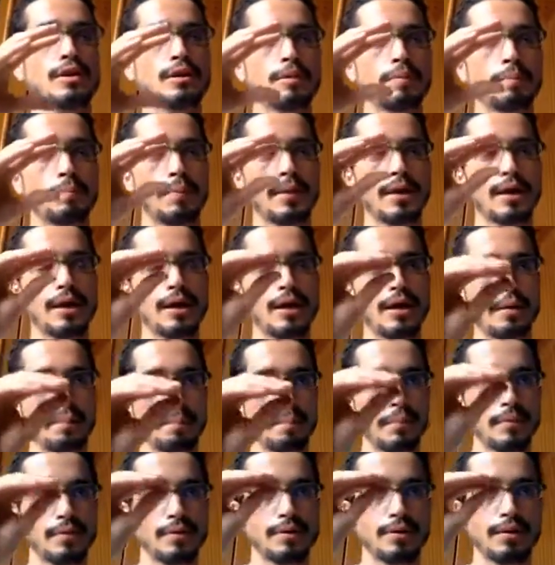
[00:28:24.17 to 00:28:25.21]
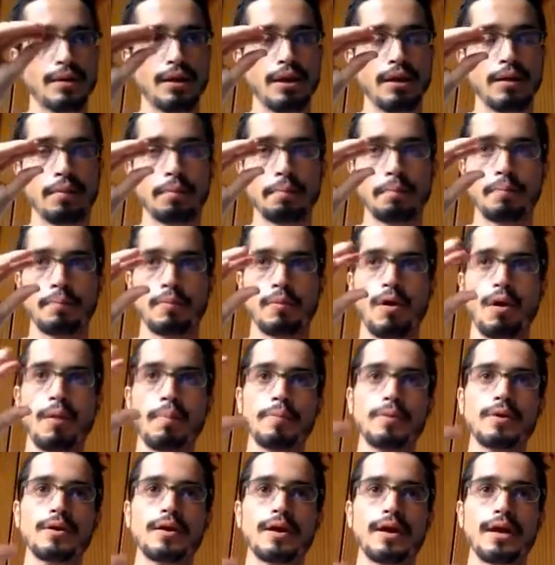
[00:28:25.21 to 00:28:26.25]
pick up the
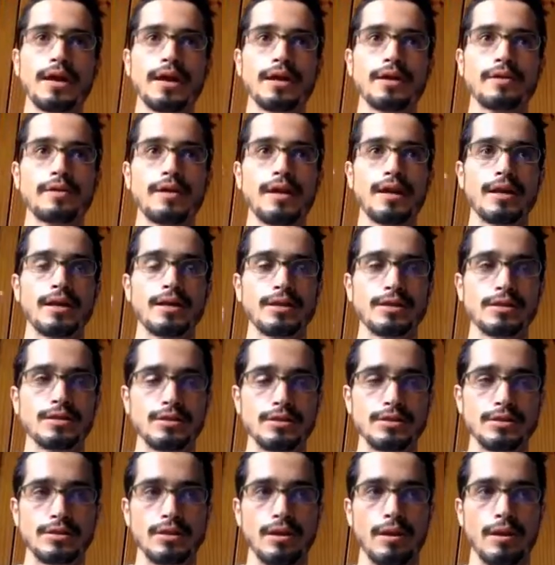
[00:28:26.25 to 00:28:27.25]
proper layer that it's